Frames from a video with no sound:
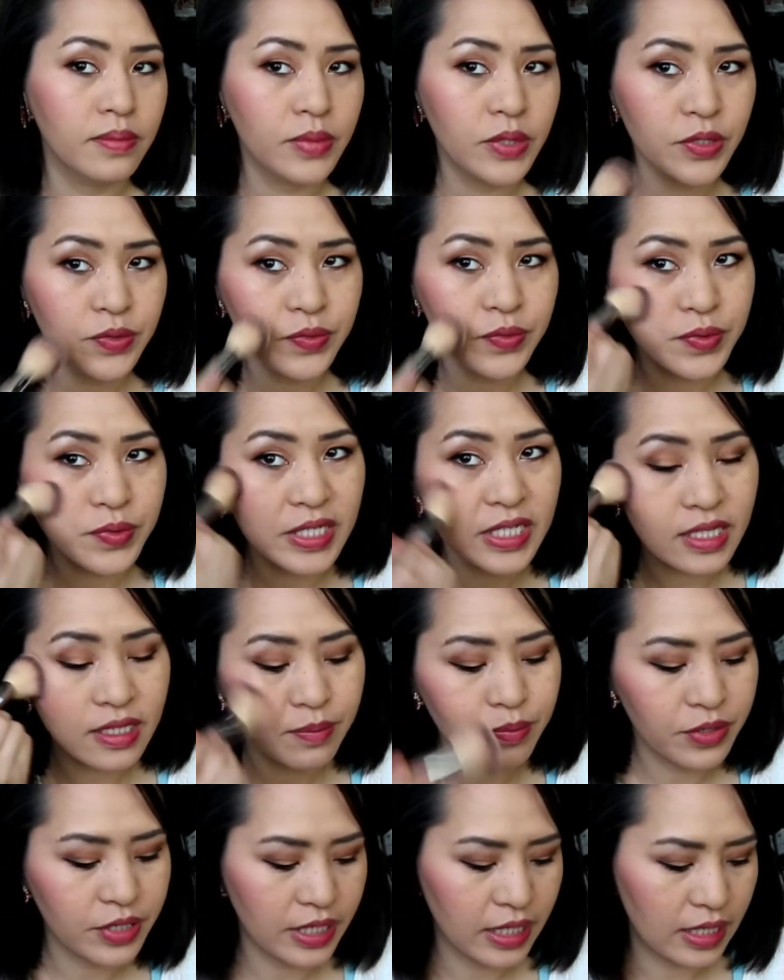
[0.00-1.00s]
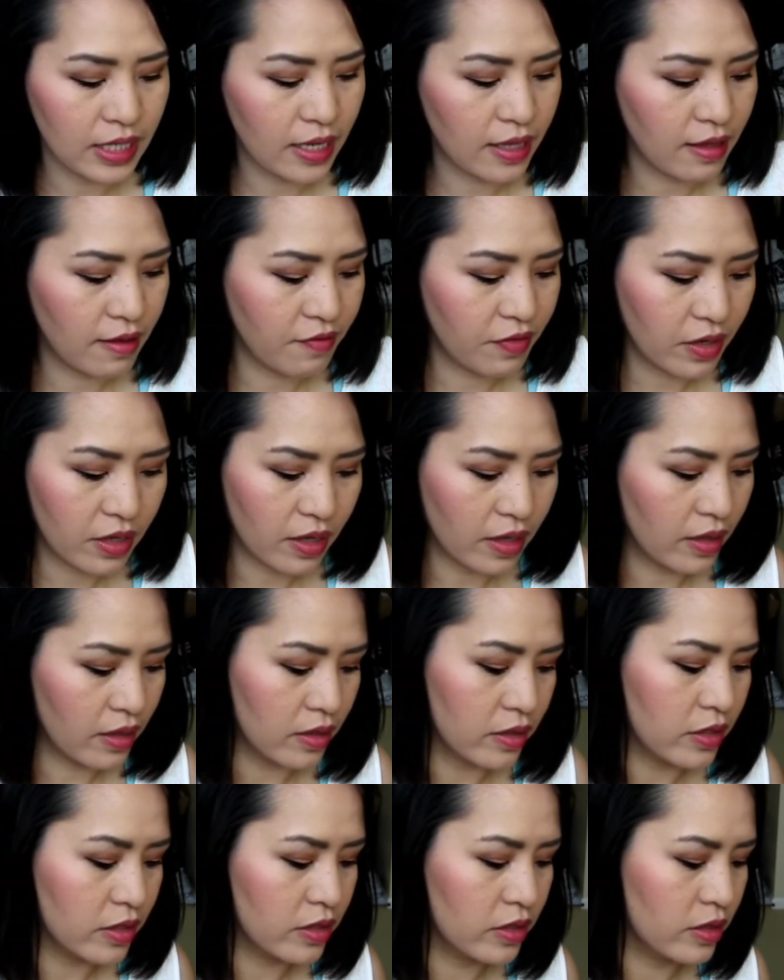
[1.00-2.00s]
It's really pretty. I love the
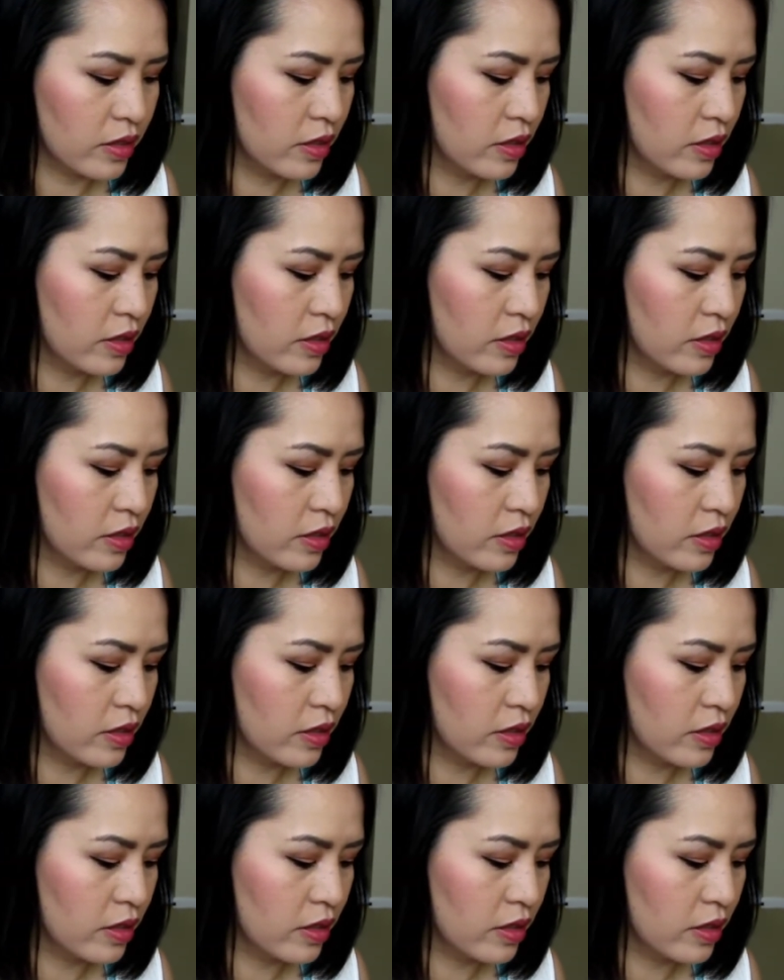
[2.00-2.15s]
color.